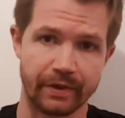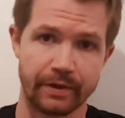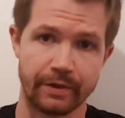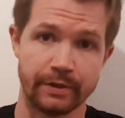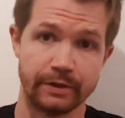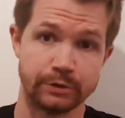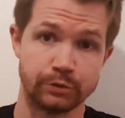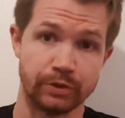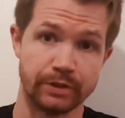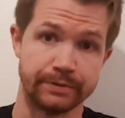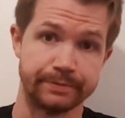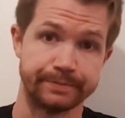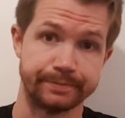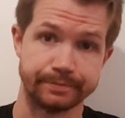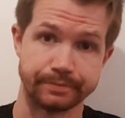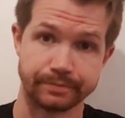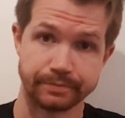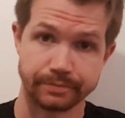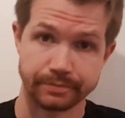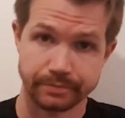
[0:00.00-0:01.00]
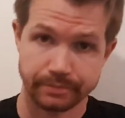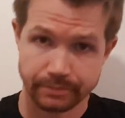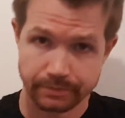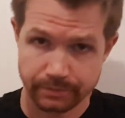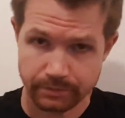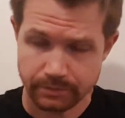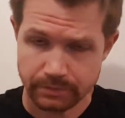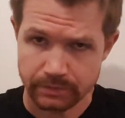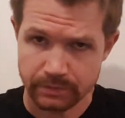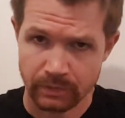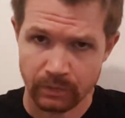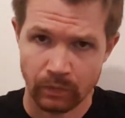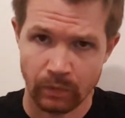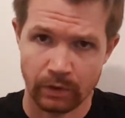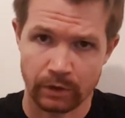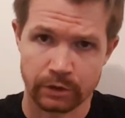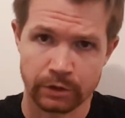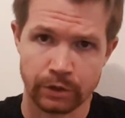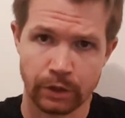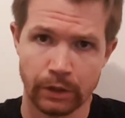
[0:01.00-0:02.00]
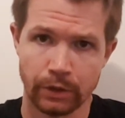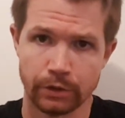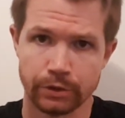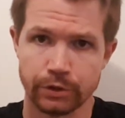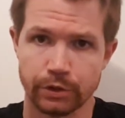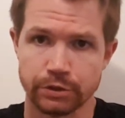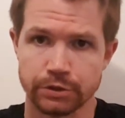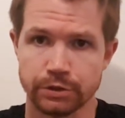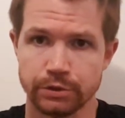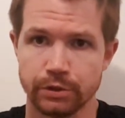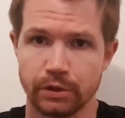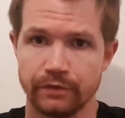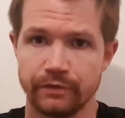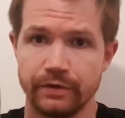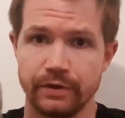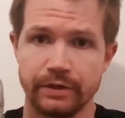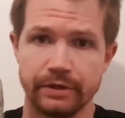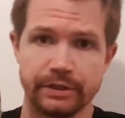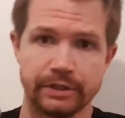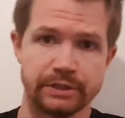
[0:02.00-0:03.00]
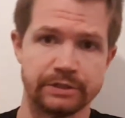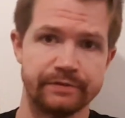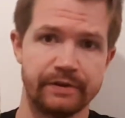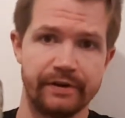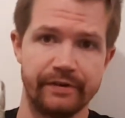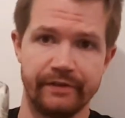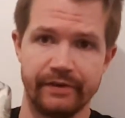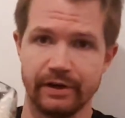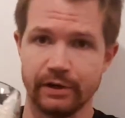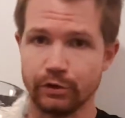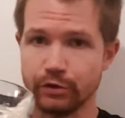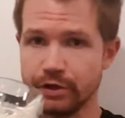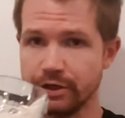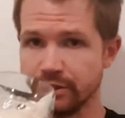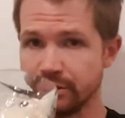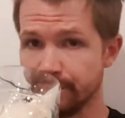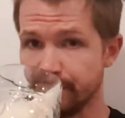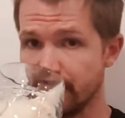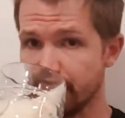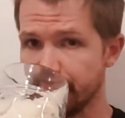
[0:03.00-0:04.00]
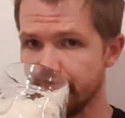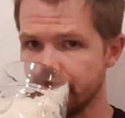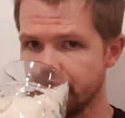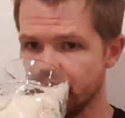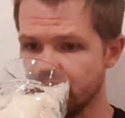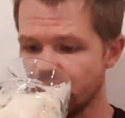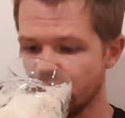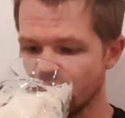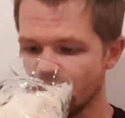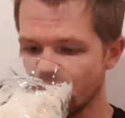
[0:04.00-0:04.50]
This one, Göller Drosendorf, is very, very great in my opinion.